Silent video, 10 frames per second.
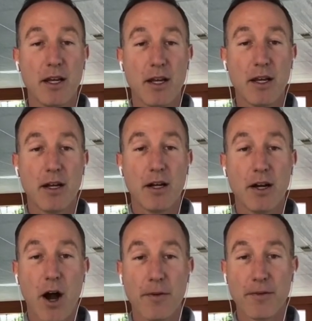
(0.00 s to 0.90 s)
dollars
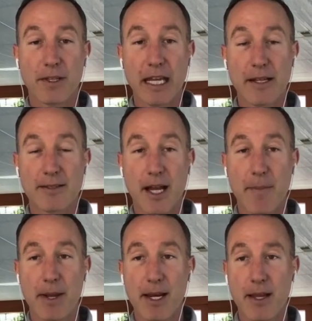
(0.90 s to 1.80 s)
off of the
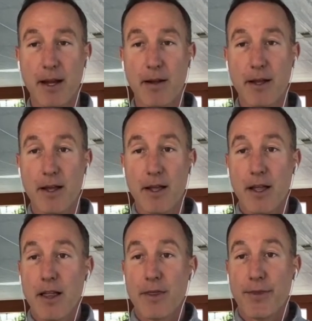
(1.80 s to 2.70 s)
GameStop mania.
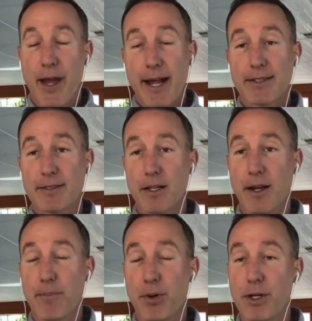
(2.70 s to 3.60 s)
That's
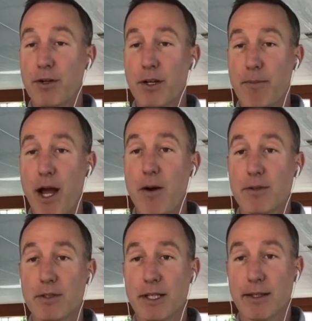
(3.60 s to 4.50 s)
a pretty good
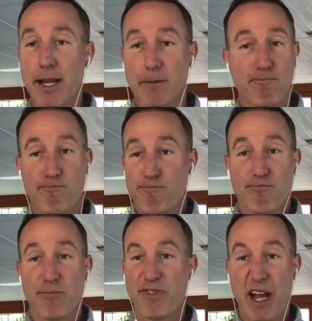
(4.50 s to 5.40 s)
amount in like
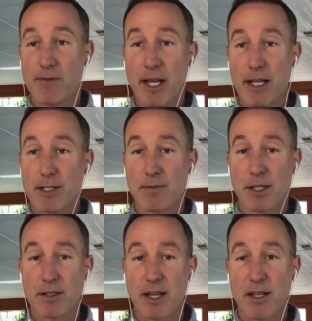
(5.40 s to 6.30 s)
five days,
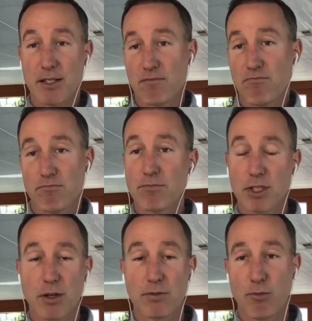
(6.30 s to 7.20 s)
six days.
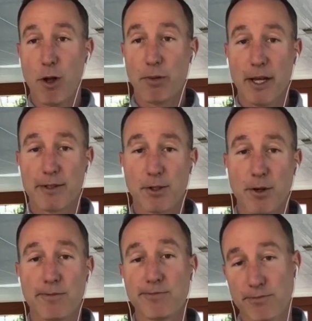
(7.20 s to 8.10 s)
So well played,
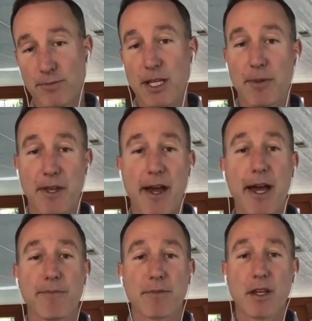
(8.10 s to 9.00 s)
sir. Tip of the
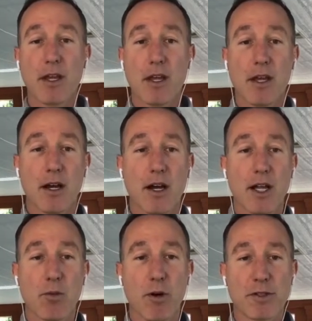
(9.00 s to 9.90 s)
hat.
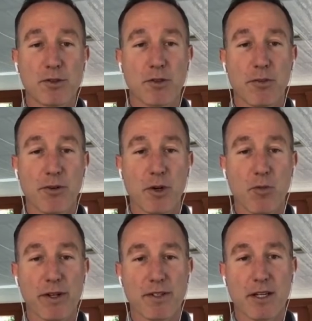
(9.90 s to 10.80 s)
Uh, the Wall Street Journal reported
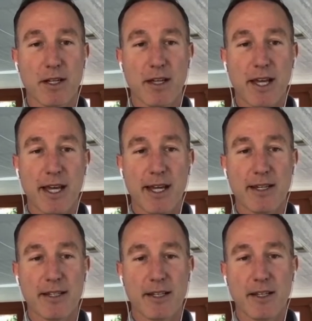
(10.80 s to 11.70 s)
Wednesday.
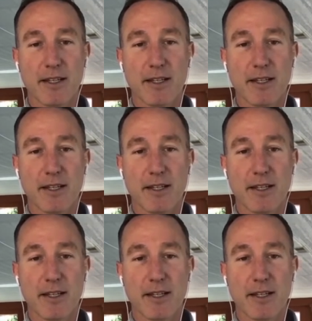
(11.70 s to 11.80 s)
And